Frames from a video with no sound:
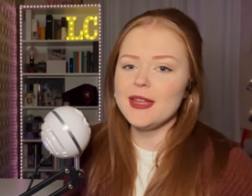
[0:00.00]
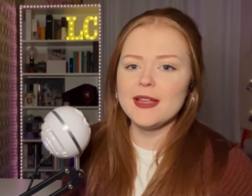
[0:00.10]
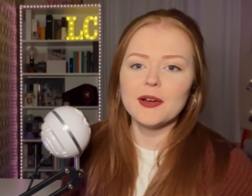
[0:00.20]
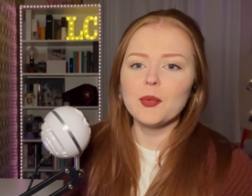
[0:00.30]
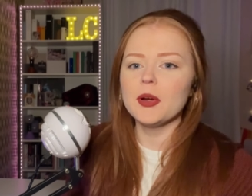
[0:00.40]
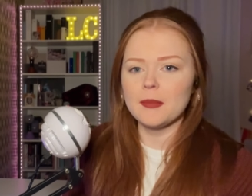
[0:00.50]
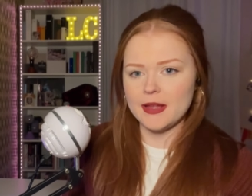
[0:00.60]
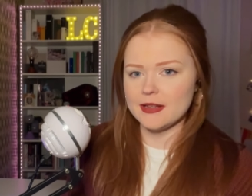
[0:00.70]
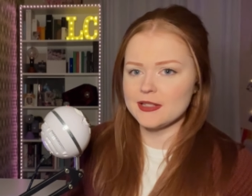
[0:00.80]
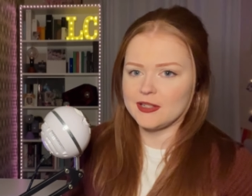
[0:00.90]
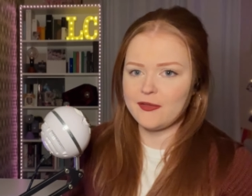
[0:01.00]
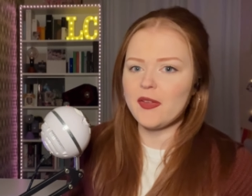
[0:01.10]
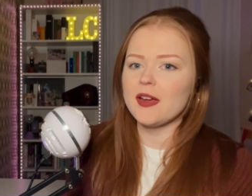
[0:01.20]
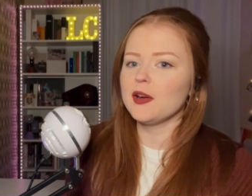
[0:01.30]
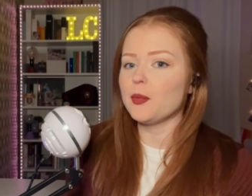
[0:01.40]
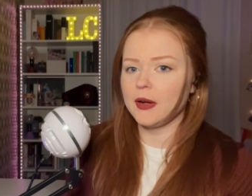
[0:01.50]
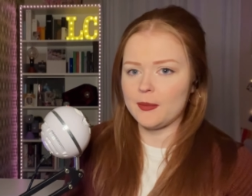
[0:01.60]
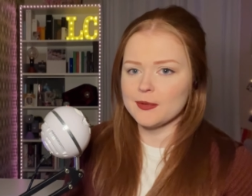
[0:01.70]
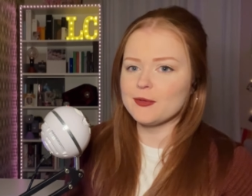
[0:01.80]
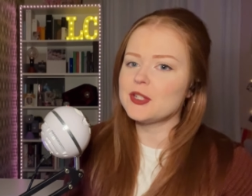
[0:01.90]
earwormiest of
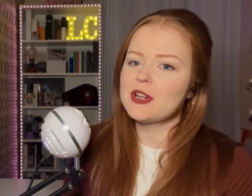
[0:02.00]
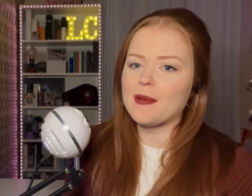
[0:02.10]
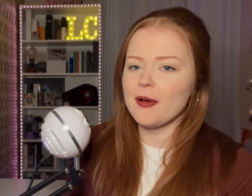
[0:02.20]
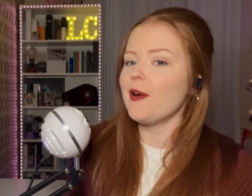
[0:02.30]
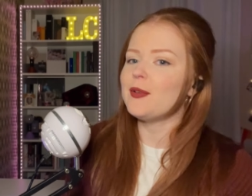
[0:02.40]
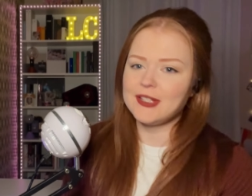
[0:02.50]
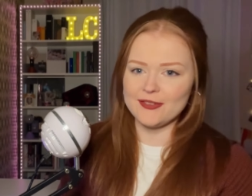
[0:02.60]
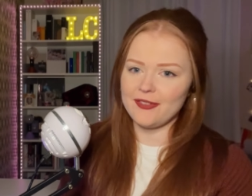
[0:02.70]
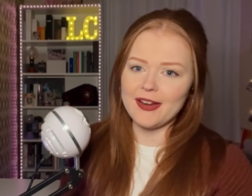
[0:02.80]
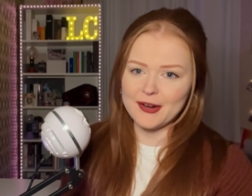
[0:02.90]
earworms, which I'm always a fan